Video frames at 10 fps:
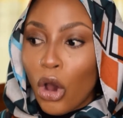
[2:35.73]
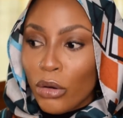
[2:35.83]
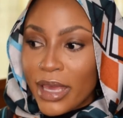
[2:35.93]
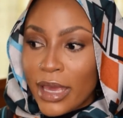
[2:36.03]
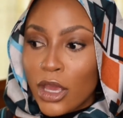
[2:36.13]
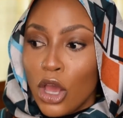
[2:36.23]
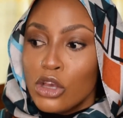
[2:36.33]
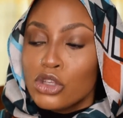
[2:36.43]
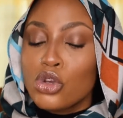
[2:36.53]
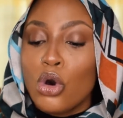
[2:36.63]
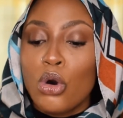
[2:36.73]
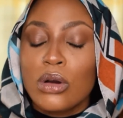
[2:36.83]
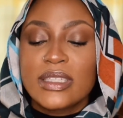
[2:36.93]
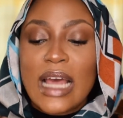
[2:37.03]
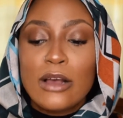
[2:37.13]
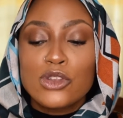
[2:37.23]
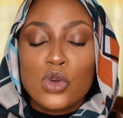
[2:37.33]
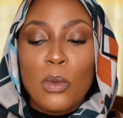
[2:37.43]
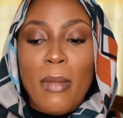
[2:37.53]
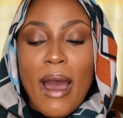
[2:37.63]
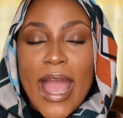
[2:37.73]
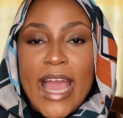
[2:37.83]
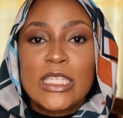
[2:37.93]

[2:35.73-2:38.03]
Okay, so down to my